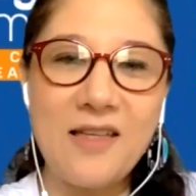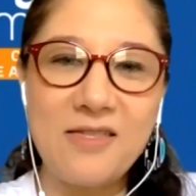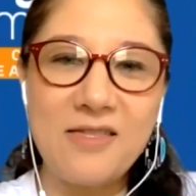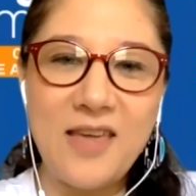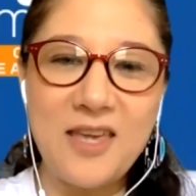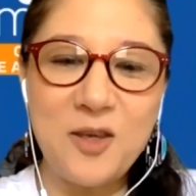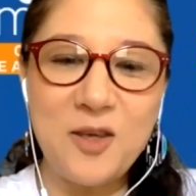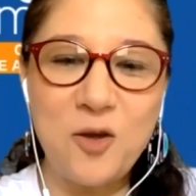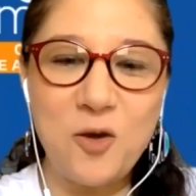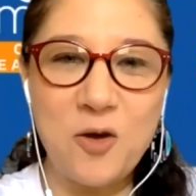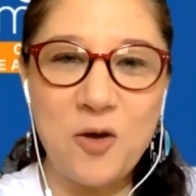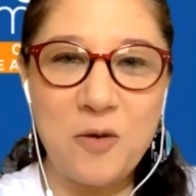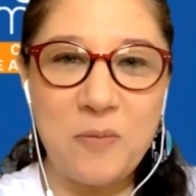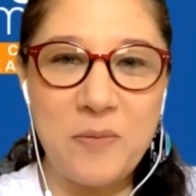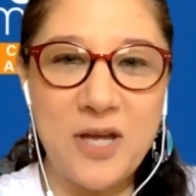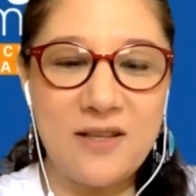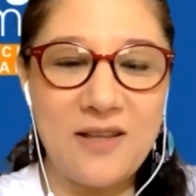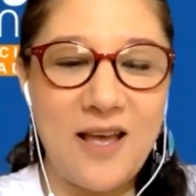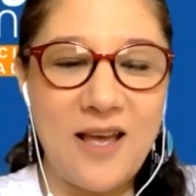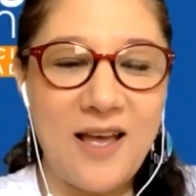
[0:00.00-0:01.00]
thank you,
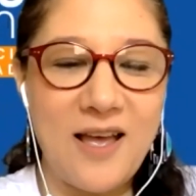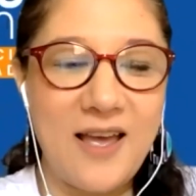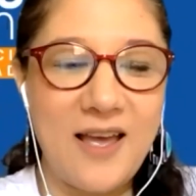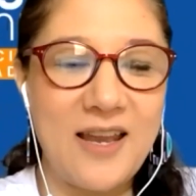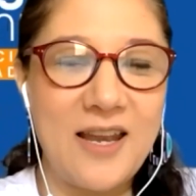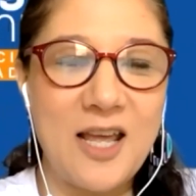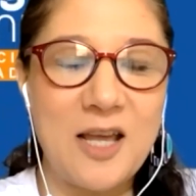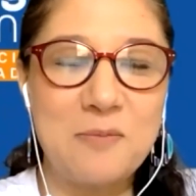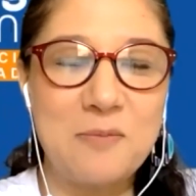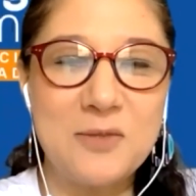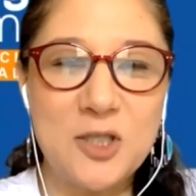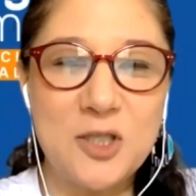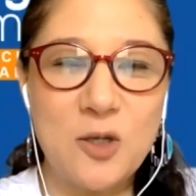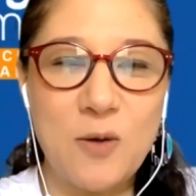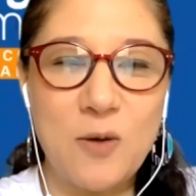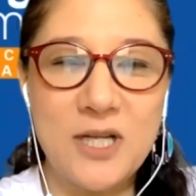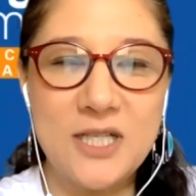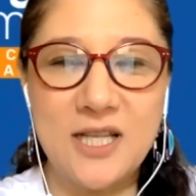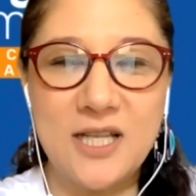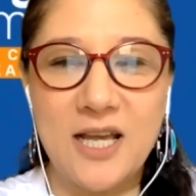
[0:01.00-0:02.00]
Amanda. And I'm
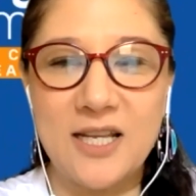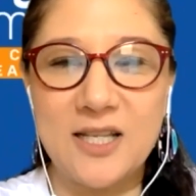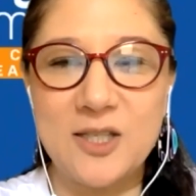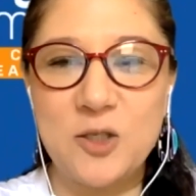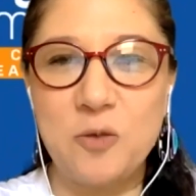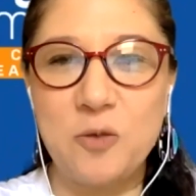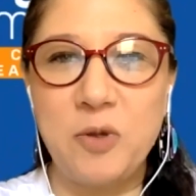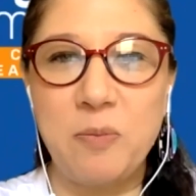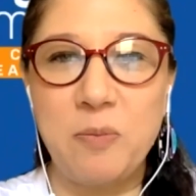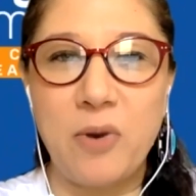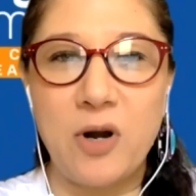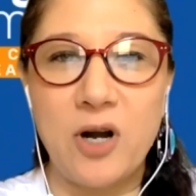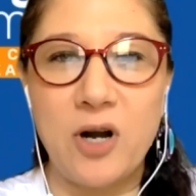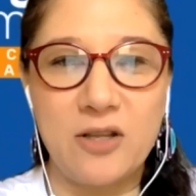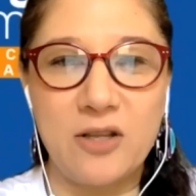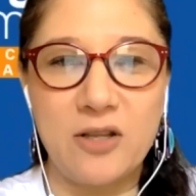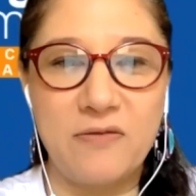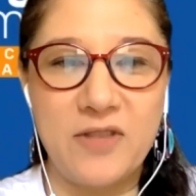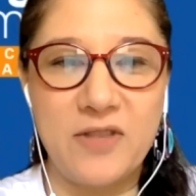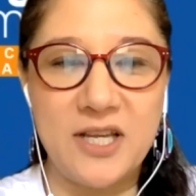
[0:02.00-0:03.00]
so excited to be
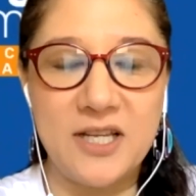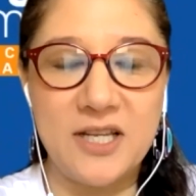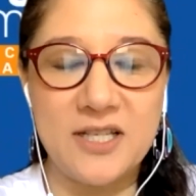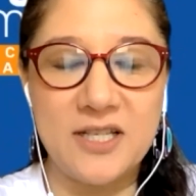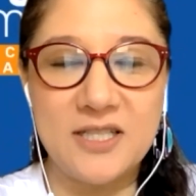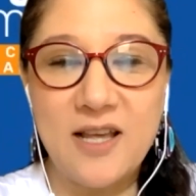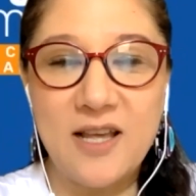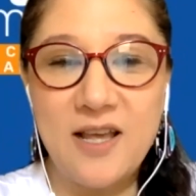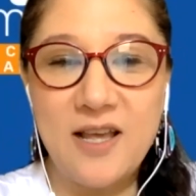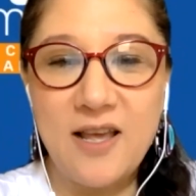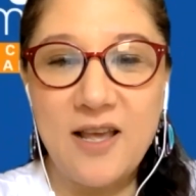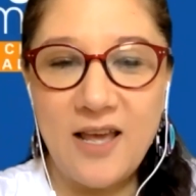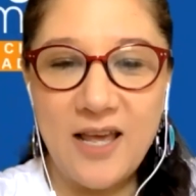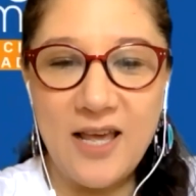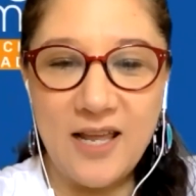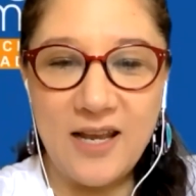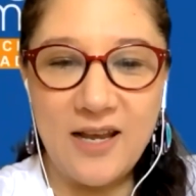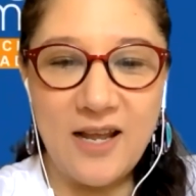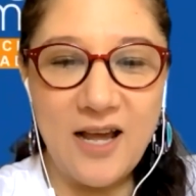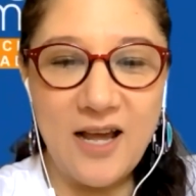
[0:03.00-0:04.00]
part of this.
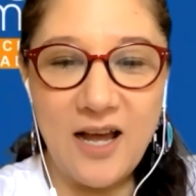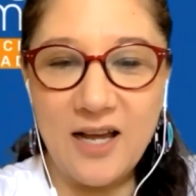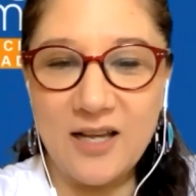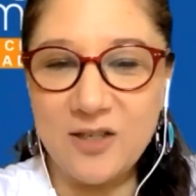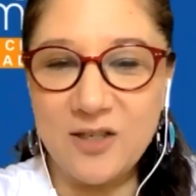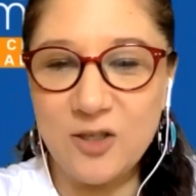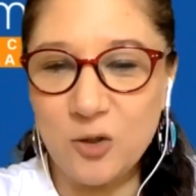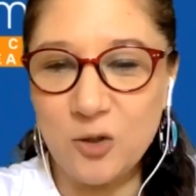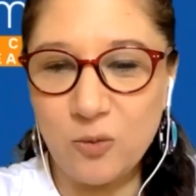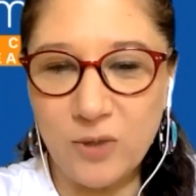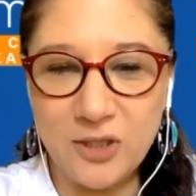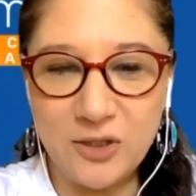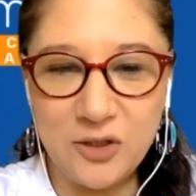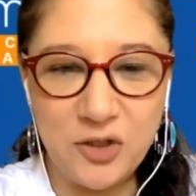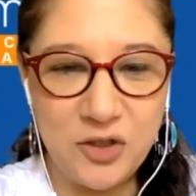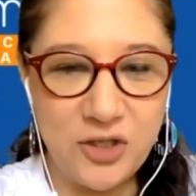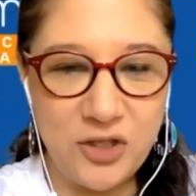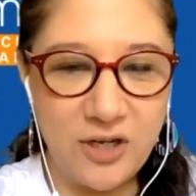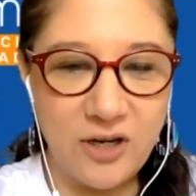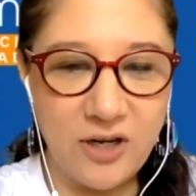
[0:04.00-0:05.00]
And I just want to
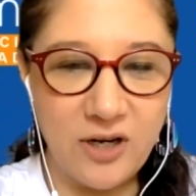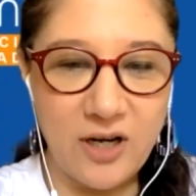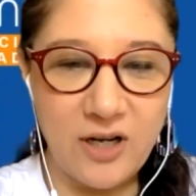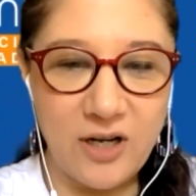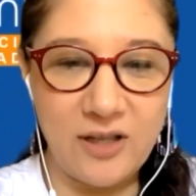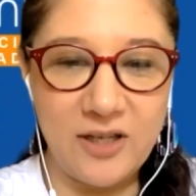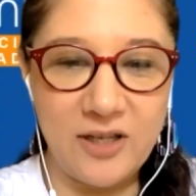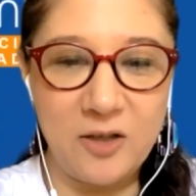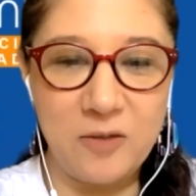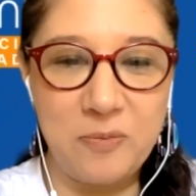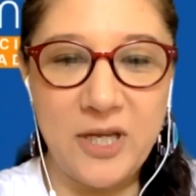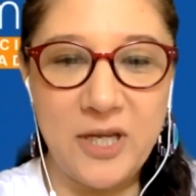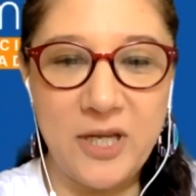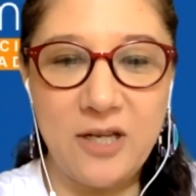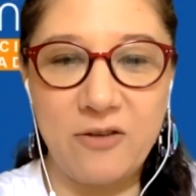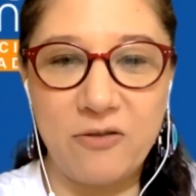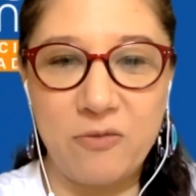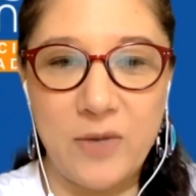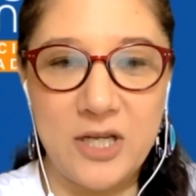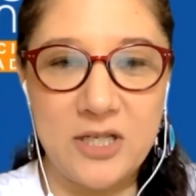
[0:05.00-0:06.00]
share a little
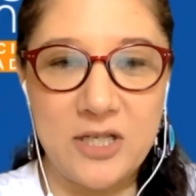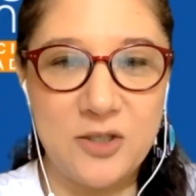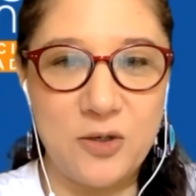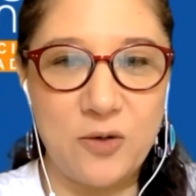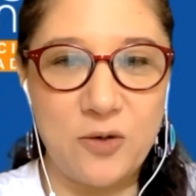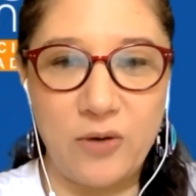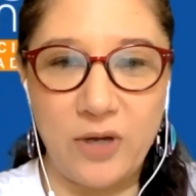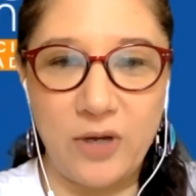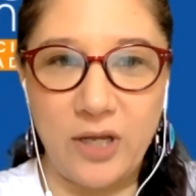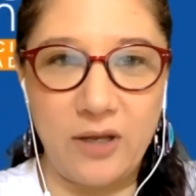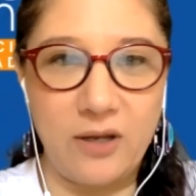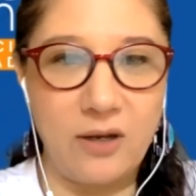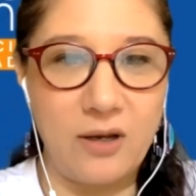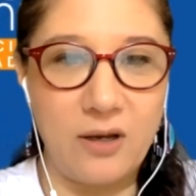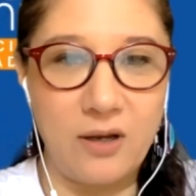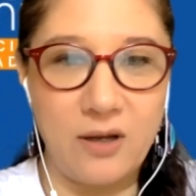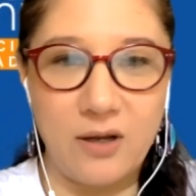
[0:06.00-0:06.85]
bit of my screen